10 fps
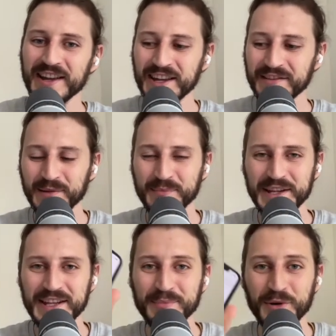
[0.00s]
It will be
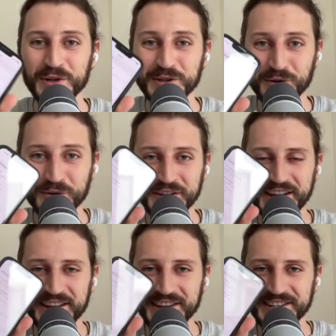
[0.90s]
deployed on
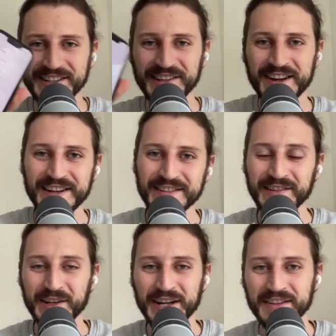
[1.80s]
the real device. It
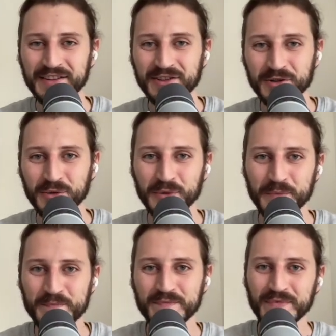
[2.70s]
will run through
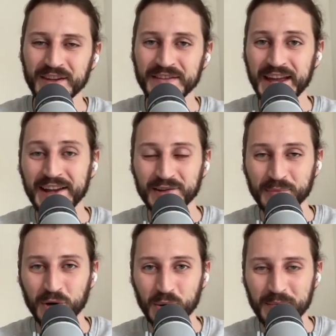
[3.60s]
the
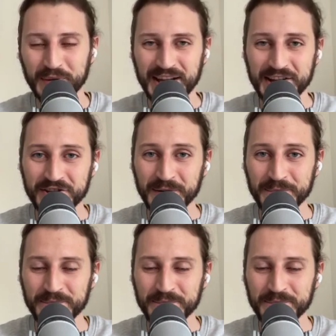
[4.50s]
Expo Go application.